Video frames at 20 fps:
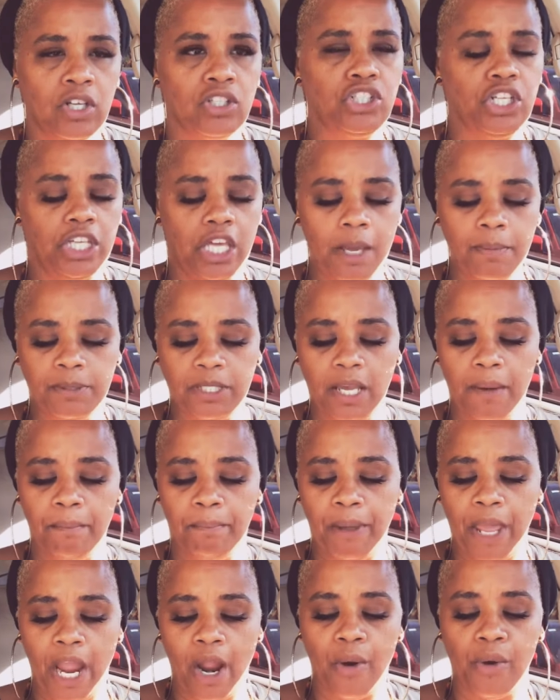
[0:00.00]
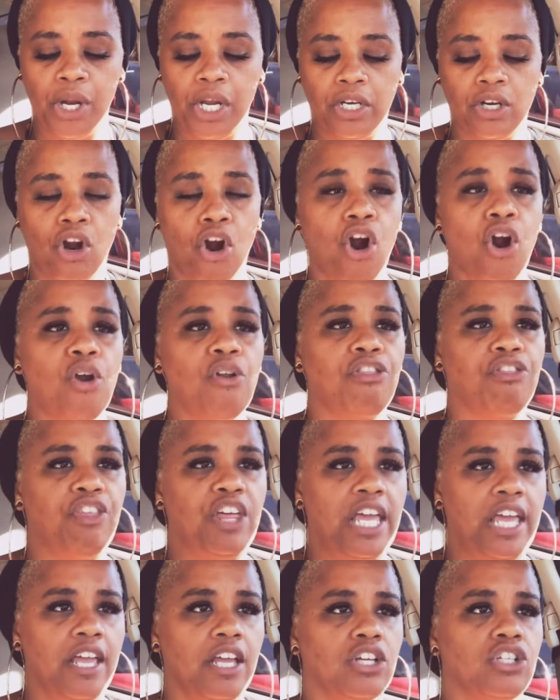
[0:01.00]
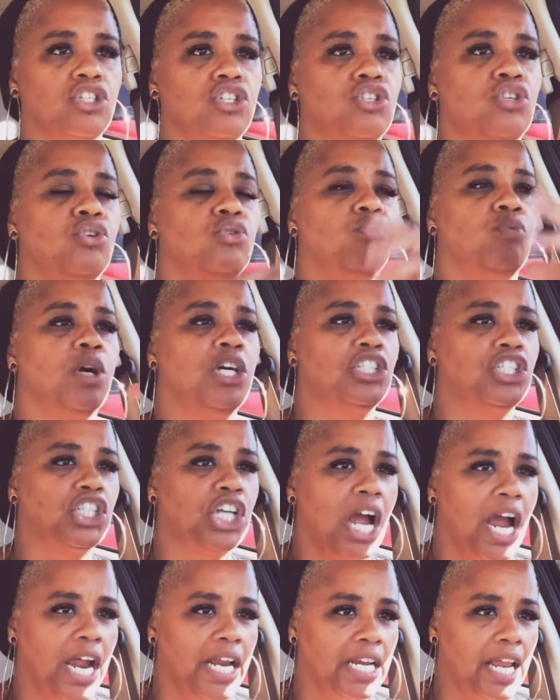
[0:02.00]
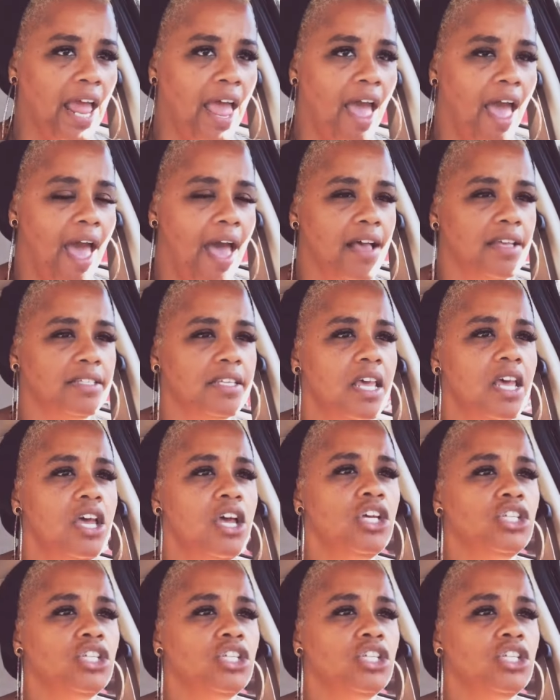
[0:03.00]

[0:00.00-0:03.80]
She keeps comparing her things to what Chyna has.